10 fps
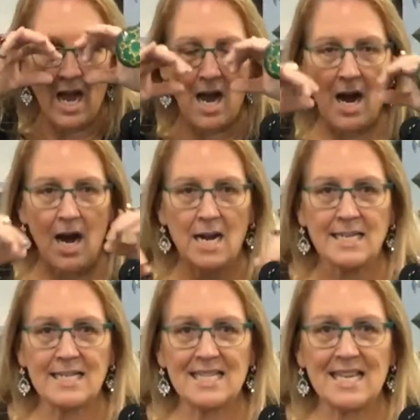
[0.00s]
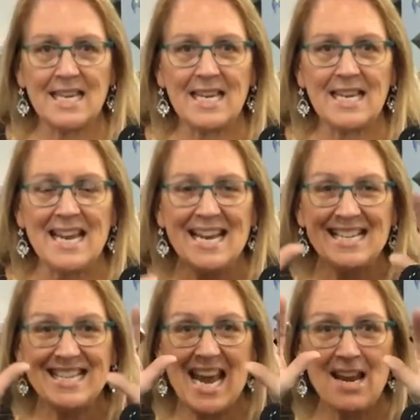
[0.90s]
I see
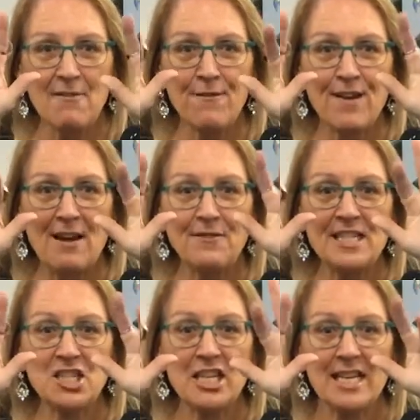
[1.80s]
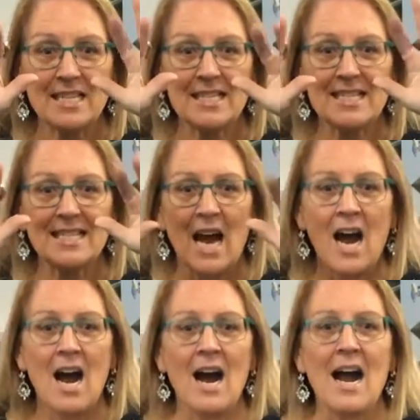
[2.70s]
10 fluffy chicks,
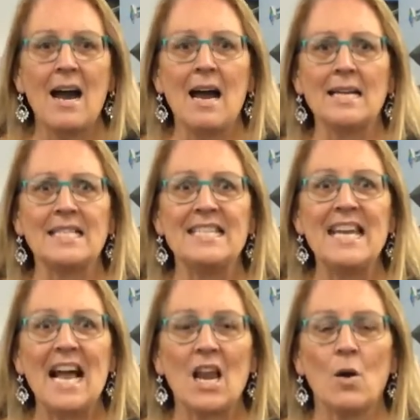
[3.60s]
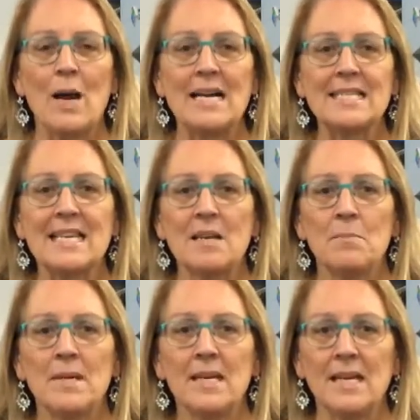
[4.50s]
as yellow as can
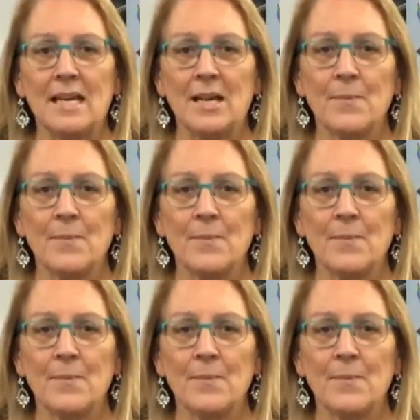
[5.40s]
be.